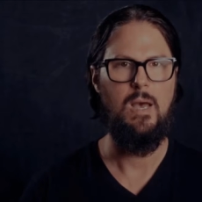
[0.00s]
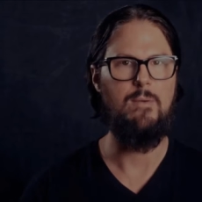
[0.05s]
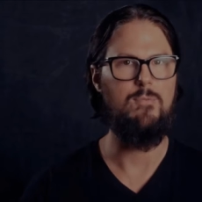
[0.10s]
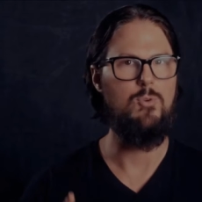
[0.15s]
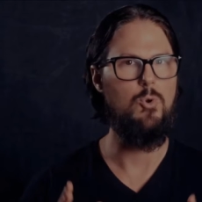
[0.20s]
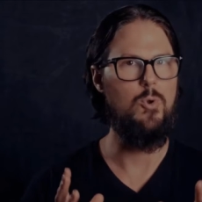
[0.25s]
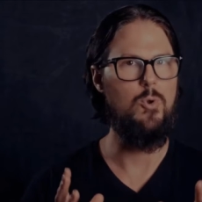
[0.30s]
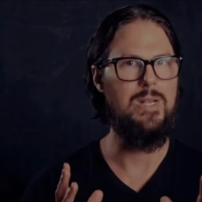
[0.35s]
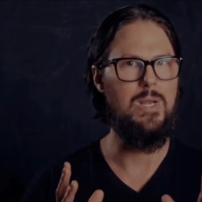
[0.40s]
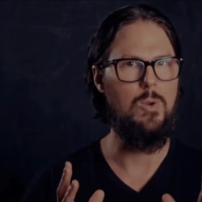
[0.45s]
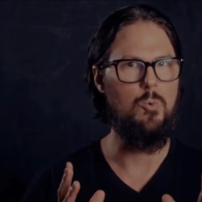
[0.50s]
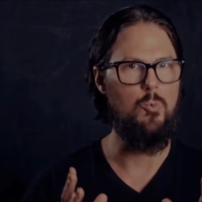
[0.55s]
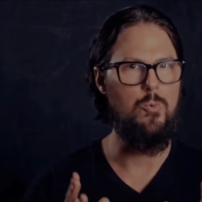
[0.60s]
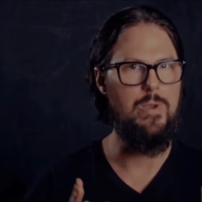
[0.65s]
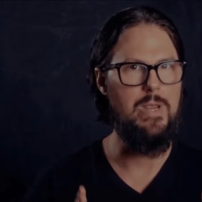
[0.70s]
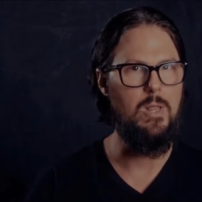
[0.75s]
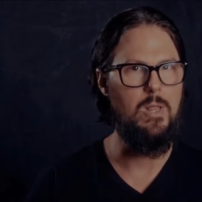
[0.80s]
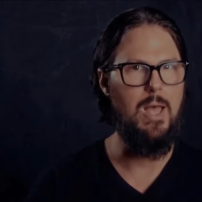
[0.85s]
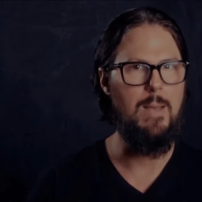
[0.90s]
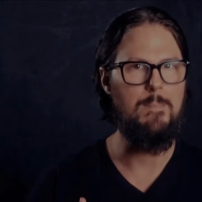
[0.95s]
of creating
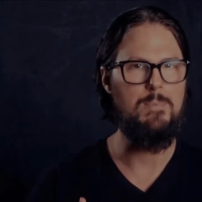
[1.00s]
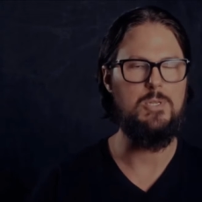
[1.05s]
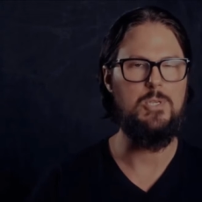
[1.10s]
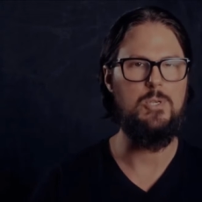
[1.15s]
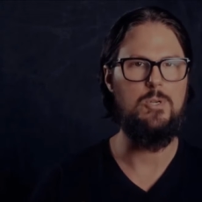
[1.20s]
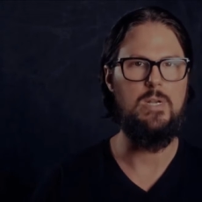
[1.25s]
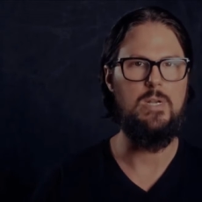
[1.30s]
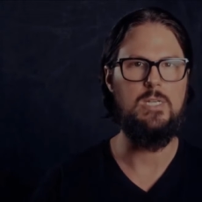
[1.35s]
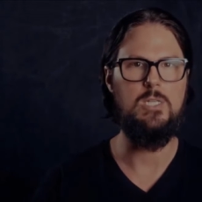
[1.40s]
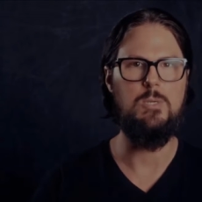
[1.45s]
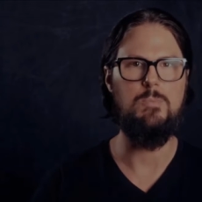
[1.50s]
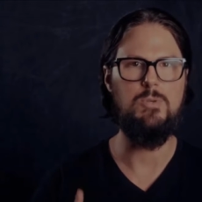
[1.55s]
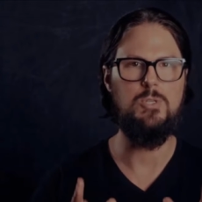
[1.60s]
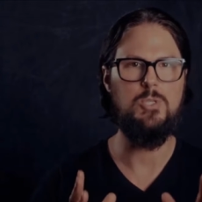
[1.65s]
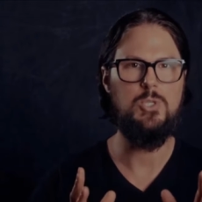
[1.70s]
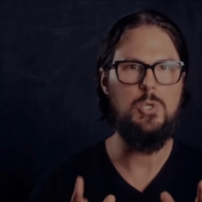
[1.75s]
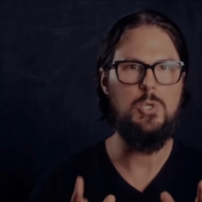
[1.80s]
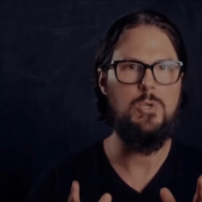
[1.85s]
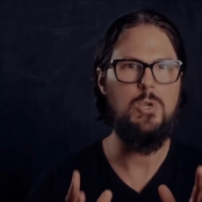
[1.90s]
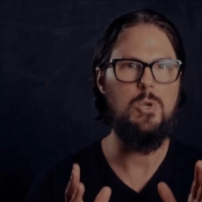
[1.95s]
real opportunity to
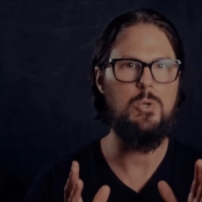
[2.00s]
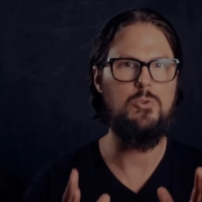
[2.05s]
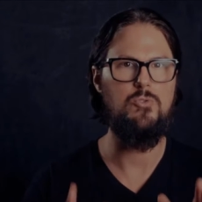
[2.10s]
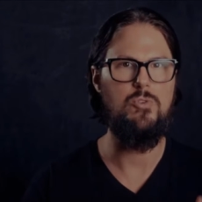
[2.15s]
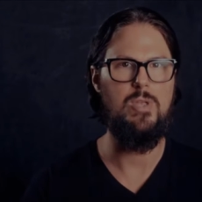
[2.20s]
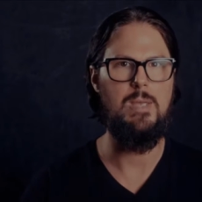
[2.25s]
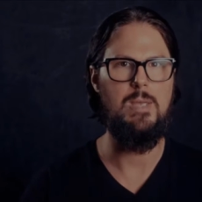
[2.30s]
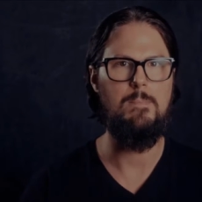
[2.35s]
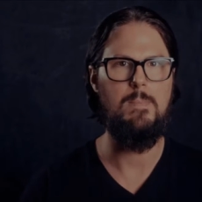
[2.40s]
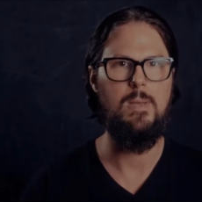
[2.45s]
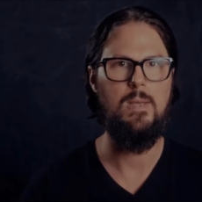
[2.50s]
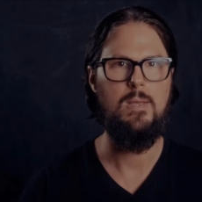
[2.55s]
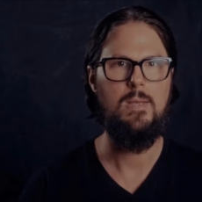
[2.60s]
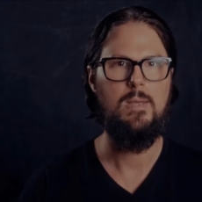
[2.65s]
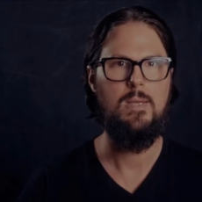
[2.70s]
pursue your dream,